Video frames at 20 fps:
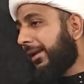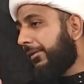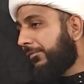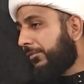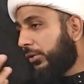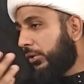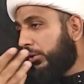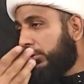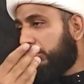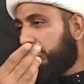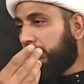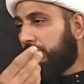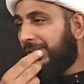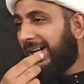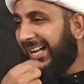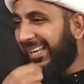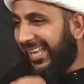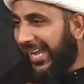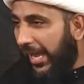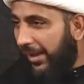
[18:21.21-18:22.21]
if you do
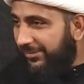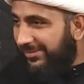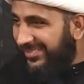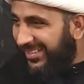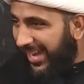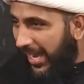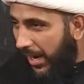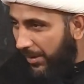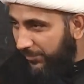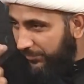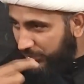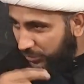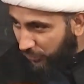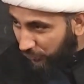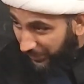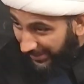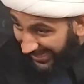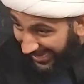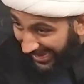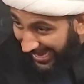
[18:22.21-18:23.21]
not have time to
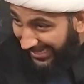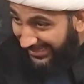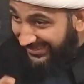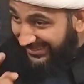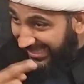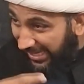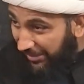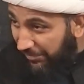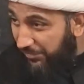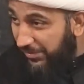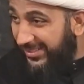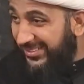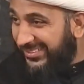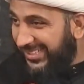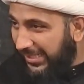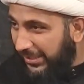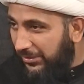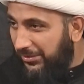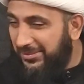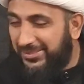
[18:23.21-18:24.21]
relax every
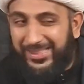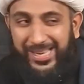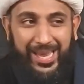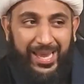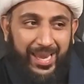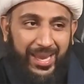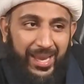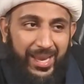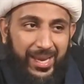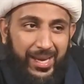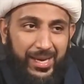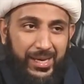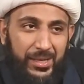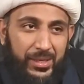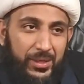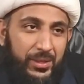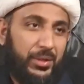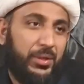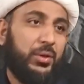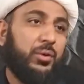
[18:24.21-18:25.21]
single day,